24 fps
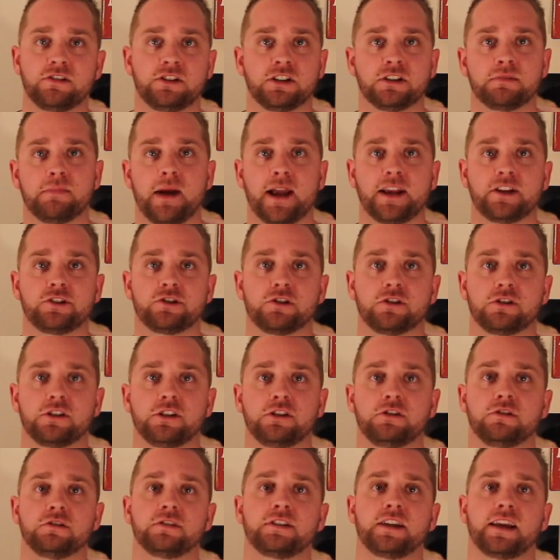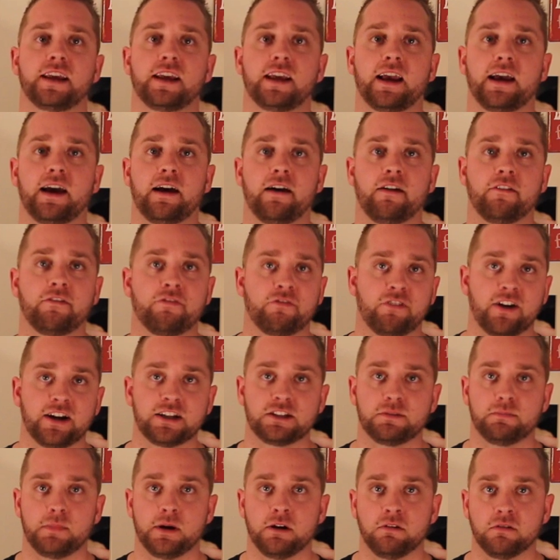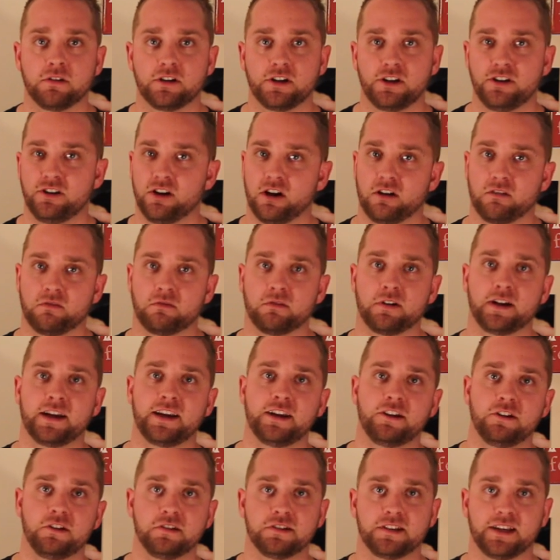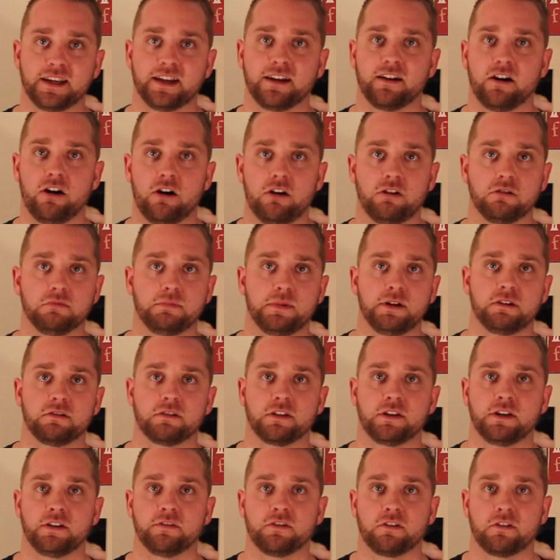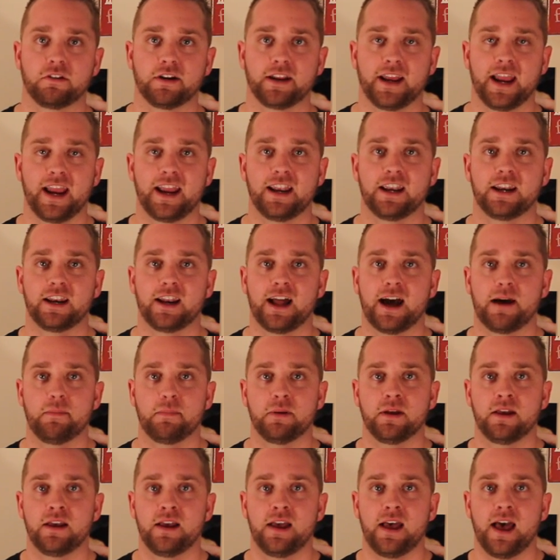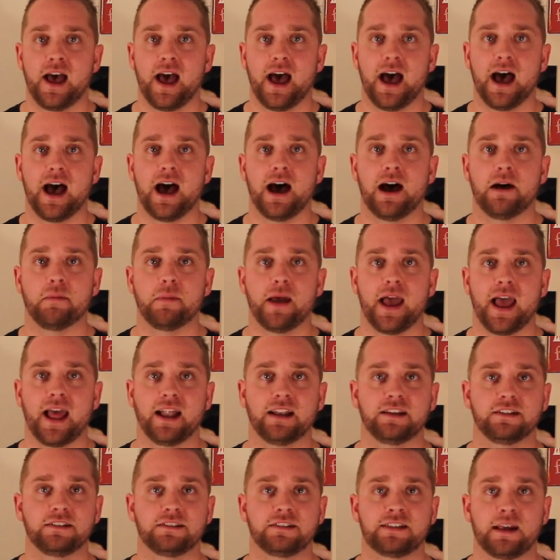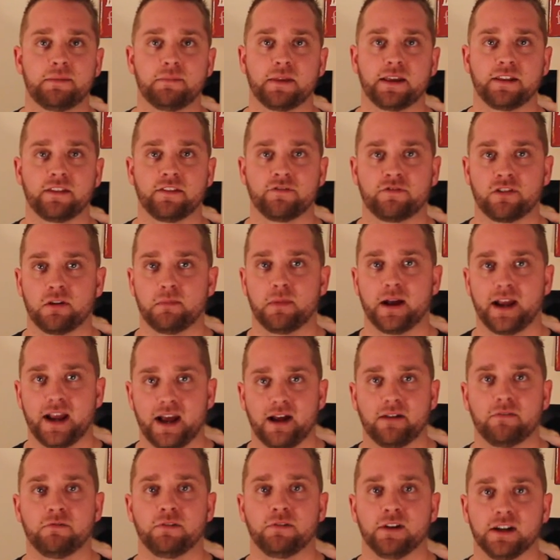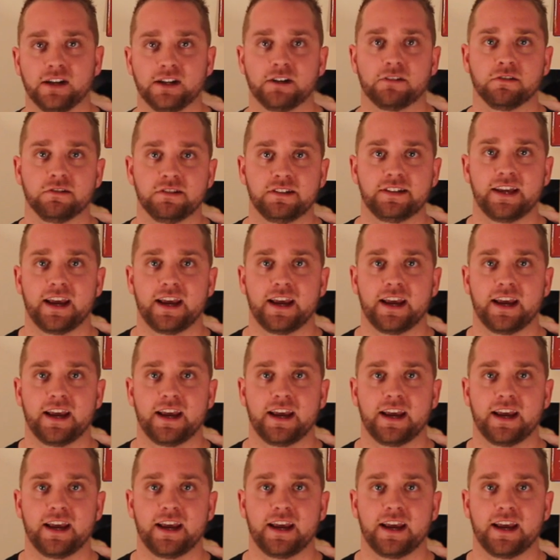Just make sure you're using fresh milk. You're not reusing old milk that you've already heated up, and something from a really good